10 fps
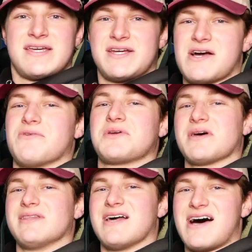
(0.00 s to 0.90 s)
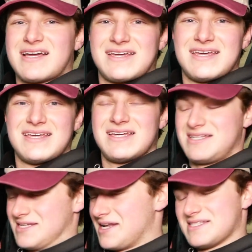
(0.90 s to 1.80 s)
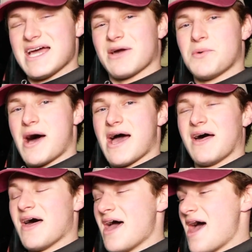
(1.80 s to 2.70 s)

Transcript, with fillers: you know, good luck, it's gonna take a while.